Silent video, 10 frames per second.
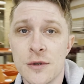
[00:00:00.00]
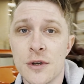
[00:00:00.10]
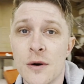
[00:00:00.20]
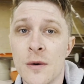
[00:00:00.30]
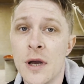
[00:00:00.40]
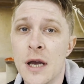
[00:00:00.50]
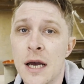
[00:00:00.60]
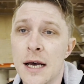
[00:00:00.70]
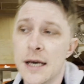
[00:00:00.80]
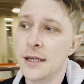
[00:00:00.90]
So
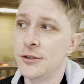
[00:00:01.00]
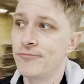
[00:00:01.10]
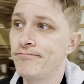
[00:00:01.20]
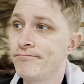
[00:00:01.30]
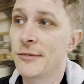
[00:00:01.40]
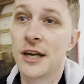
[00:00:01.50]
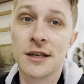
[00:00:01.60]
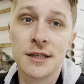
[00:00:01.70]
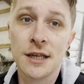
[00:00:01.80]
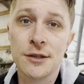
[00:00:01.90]
just kind of
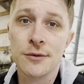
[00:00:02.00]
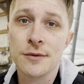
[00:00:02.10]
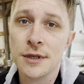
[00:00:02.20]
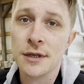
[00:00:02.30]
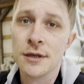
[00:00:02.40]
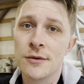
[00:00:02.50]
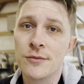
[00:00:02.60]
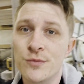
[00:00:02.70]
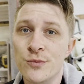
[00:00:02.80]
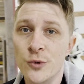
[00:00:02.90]
stay tuned, and
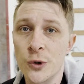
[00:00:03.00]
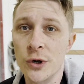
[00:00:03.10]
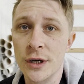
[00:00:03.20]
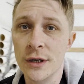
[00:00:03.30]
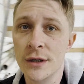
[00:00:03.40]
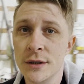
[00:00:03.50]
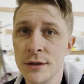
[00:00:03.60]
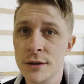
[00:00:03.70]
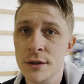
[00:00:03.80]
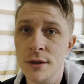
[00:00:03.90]
we're
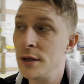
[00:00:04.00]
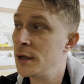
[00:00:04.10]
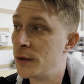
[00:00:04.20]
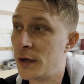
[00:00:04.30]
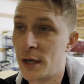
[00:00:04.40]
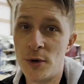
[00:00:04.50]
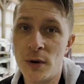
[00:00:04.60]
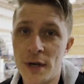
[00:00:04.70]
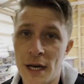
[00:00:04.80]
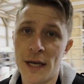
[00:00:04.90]
gonna keep
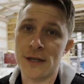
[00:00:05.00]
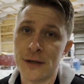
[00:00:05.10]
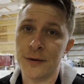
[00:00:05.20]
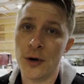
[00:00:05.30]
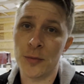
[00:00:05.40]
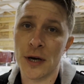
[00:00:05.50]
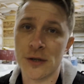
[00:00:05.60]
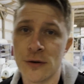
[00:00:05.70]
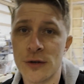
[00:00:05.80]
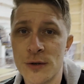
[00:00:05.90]
going today. So hope you guys
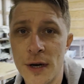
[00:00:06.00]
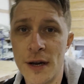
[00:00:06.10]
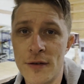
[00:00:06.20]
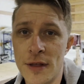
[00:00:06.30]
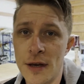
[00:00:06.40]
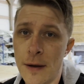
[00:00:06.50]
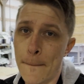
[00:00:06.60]
are enjoying everything.